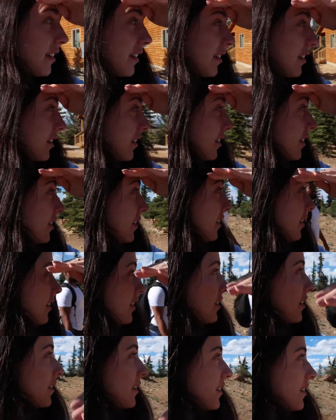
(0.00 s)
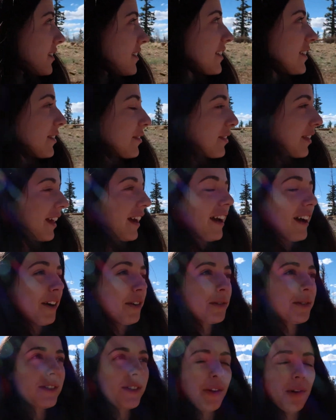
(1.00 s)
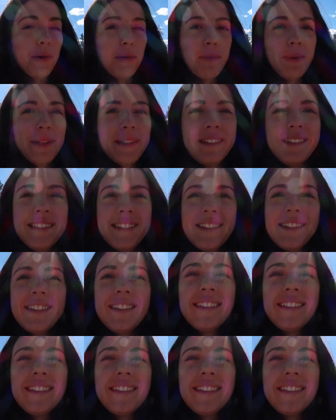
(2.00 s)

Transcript: Let's see if the house opens.